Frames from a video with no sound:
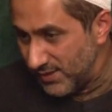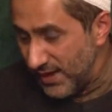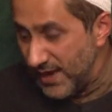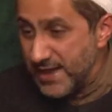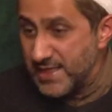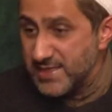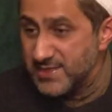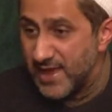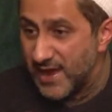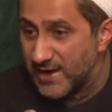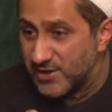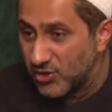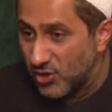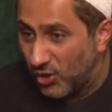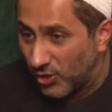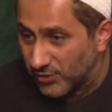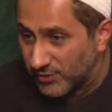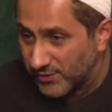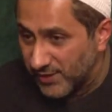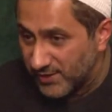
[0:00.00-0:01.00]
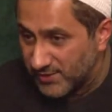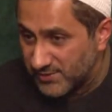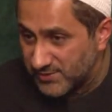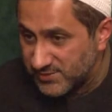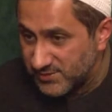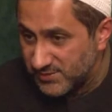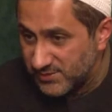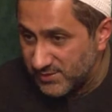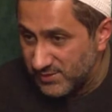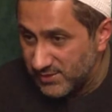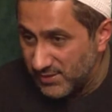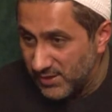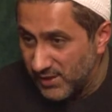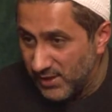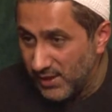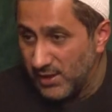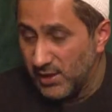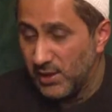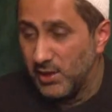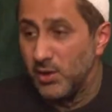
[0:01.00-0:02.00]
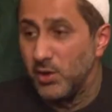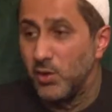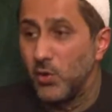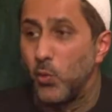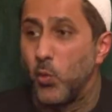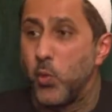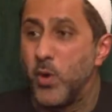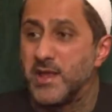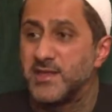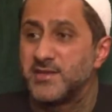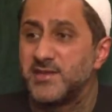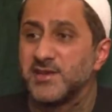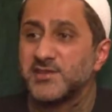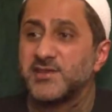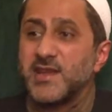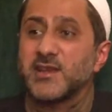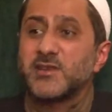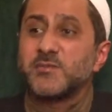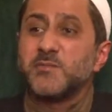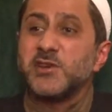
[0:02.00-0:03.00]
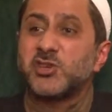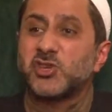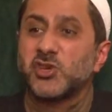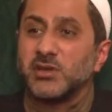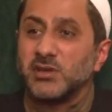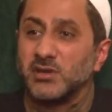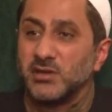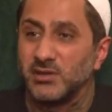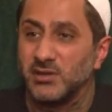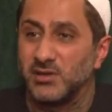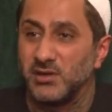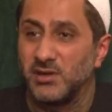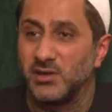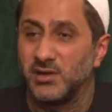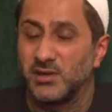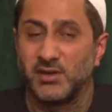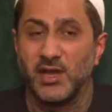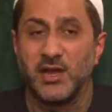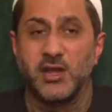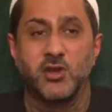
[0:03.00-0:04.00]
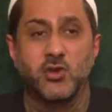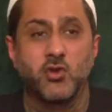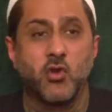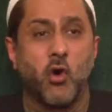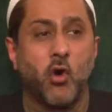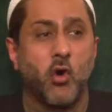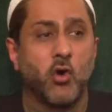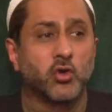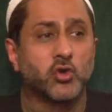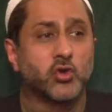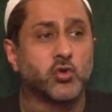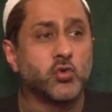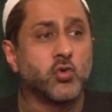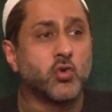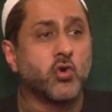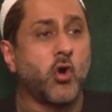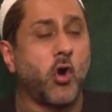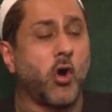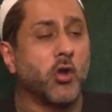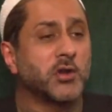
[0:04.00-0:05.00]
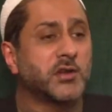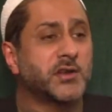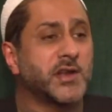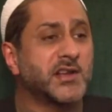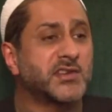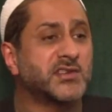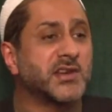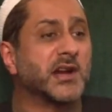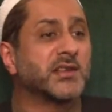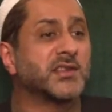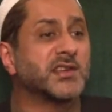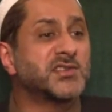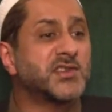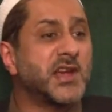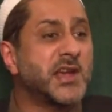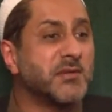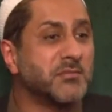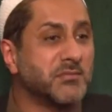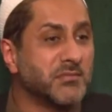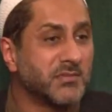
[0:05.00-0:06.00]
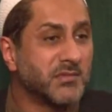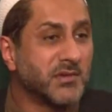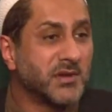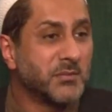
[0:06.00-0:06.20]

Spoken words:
in that context. With this admission that no two contexts are the same,